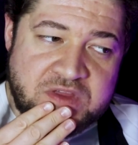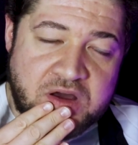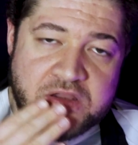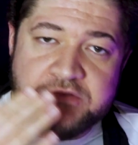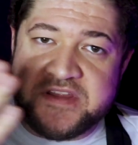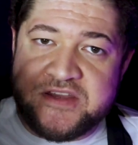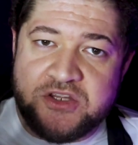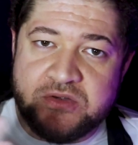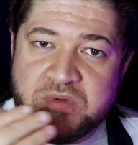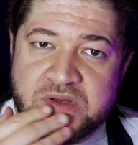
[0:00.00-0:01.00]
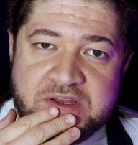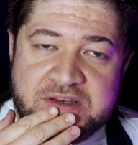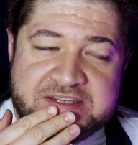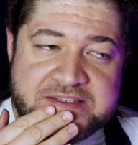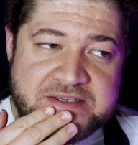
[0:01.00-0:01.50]
with our lovely new
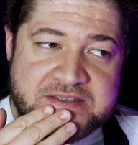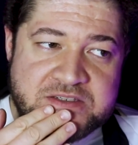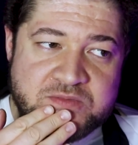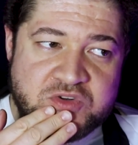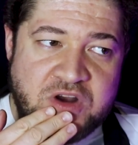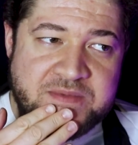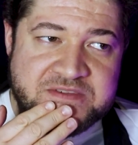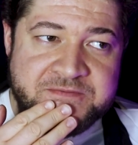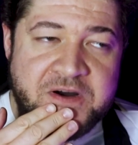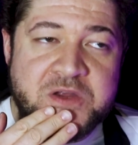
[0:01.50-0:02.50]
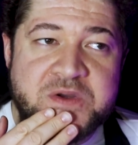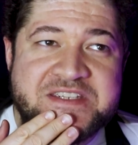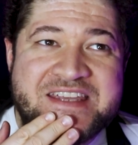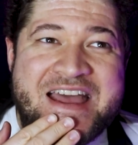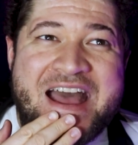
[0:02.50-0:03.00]
listeners and subscribers and followers,